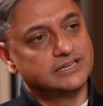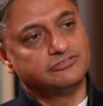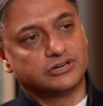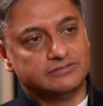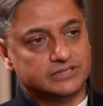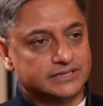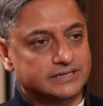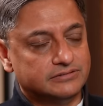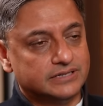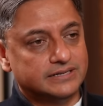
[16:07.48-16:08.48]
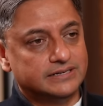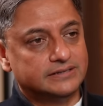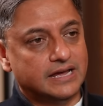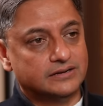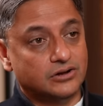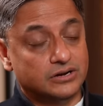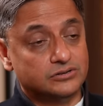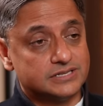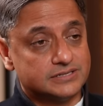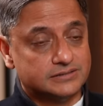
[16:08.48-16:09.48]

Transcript: there forever and ever. And and on a,